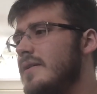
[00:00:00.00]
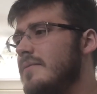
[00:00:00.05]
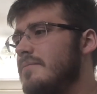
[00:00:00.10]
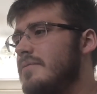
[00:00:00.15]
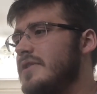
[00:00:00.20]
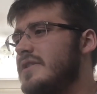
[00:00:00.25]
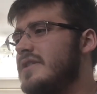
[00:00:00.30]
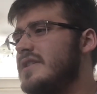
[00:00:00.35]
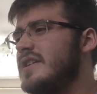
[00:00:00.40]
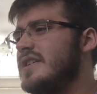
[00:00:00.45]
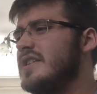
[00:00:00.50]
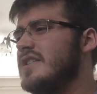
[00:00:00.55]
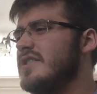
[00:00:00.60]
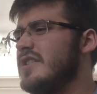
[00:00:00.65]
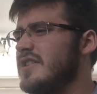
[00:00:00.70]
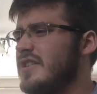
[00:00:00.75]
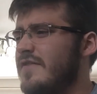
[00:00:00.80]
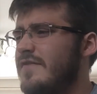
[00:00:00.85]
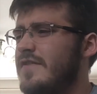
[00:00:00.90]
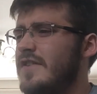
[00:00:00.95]
But this is
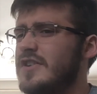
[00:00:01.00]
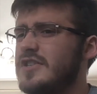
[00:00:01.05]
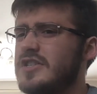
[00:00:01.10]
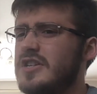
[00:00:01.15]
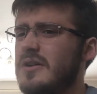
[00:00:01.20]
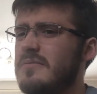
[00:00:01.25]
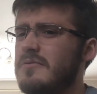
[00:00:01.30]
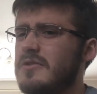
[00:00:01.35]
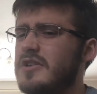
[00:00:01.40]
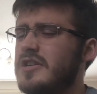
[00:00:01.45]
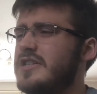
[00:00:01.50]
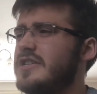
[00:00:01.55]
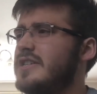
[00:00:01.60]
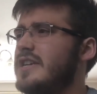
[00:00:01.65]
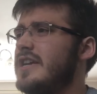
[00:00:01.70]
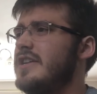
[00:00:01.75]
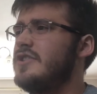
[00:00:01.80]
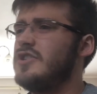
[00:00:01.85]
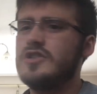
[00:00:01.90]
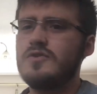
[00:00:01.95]
like the first time we're going to
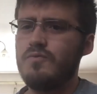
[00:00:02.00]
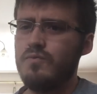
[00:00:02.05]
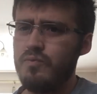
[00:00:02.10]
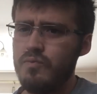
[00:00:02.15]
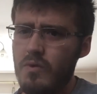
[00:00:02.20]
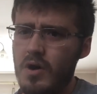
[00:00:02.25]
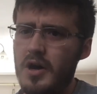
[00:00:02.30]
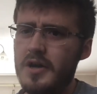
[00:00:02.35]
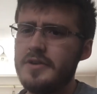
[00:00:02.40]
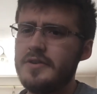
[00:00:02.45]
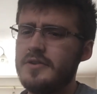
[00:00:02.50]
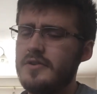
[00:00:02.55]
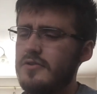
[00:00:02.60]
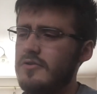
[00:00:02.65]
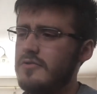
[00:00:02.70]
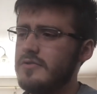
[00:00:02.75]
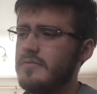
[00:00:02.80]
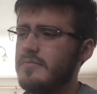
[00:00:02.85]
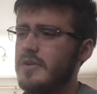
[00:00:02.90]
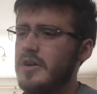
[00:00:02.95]
see just one
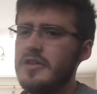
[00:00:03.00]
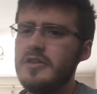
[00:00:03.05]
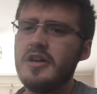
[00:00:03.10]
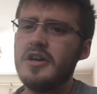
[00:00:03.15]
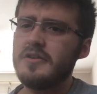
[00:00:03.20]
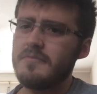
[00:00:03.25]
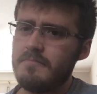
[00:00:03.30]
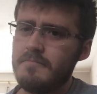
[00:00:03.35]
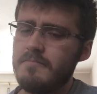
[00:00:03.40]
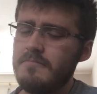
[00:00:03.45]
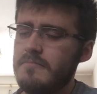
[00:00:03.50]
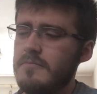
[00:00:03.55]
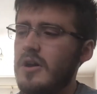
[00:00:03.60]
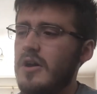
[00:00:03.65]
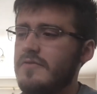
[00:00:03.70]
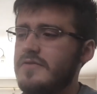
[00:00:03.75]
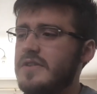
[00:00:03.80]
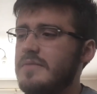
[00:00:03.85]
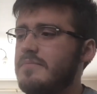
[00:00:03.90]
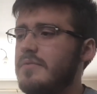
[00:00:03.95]
older bot, like
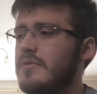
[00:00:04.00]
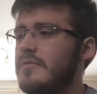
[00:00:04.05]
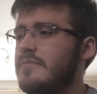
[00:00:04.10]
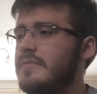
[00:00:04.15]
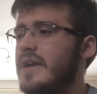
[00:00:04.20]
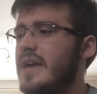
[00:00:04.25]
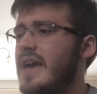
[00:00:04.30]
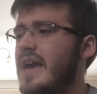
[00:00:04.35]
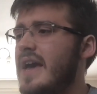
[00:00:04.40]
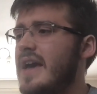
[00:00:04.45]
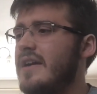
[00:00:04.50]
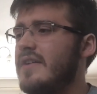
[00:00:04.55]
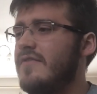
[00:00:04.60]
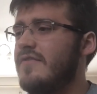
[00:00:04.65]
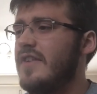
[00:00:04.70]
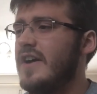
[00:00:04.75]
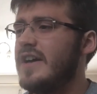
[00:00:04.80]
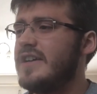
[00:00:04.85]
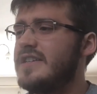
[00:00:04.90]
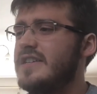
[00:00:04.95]
obviously Bumblebee,
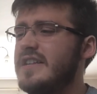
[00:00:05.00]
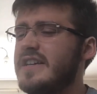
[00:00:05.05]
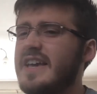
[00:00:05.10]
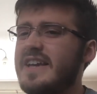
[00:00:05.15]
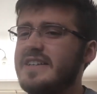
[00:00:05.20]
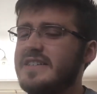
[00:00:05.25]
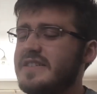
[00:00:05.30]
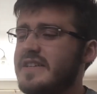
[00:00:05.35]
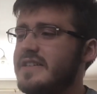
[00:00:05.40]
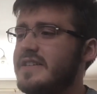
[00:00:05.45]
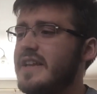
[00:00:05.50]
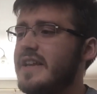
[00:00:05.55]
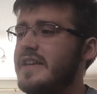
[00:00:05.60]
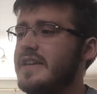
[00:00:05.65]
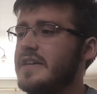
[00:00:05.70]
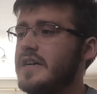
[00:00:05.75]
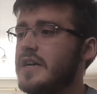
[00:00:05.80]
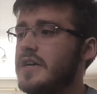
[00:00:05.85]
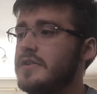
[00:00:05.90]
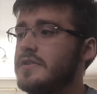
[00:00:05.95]
facing against
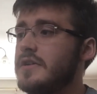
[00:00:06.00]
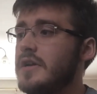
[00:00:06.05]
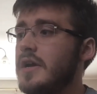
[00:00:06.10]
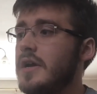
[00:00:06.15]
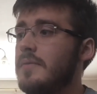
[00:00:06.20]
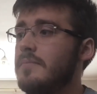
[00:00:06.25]
Decepticons.